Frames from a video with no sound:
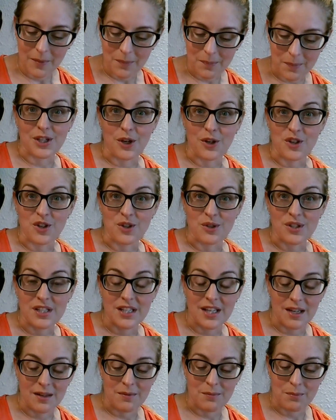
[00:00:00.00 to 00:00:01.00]
So your
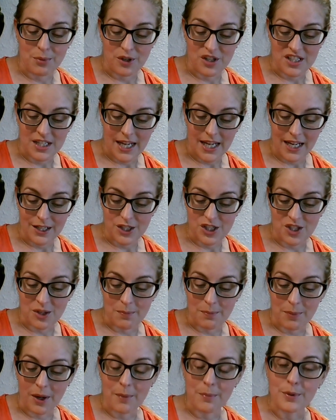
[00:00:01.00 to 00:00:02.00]
skin protects you
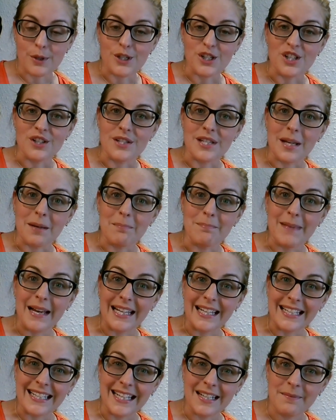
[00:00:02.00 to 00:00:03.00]
by producing
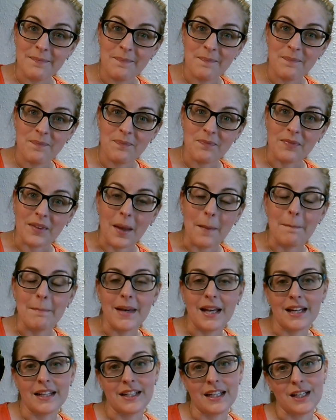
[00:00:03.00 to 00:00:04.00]
melanin, and
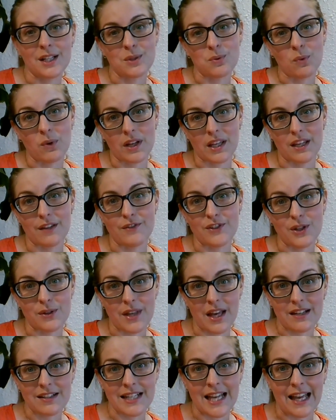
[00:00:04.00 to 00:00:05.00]
melanin is what gives you
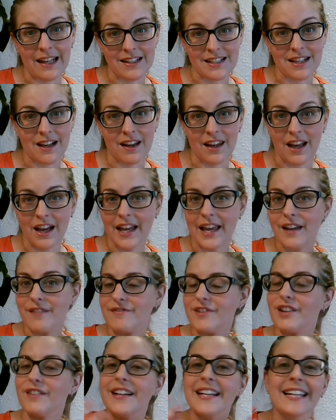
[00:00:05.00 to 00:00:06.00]
that tanned colour. I have
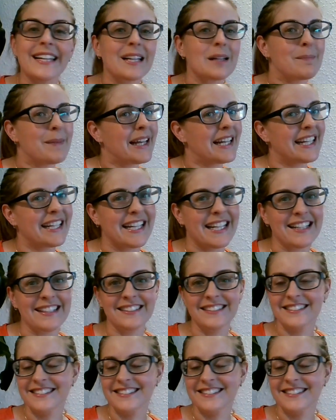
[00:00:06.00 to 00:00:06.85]
very little melanin.